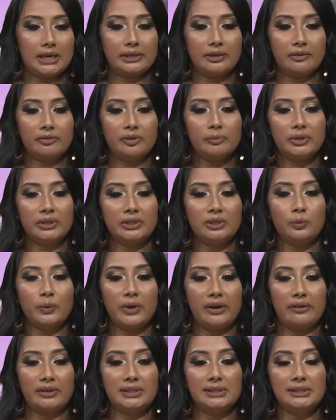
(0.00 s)
and everybody
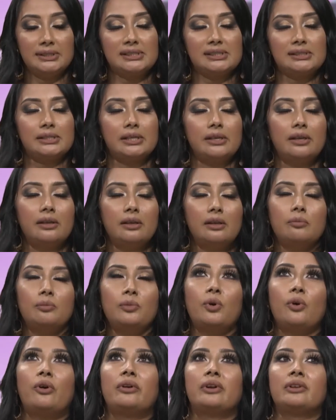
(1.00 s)
wearing the same
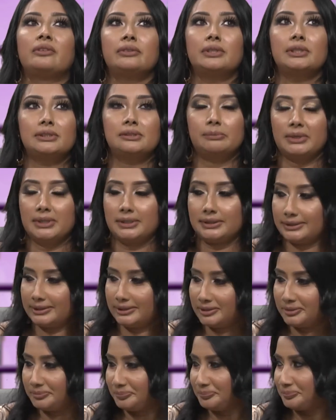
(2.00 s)
boring face
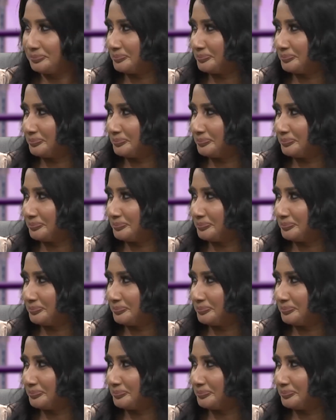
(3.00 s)
mask,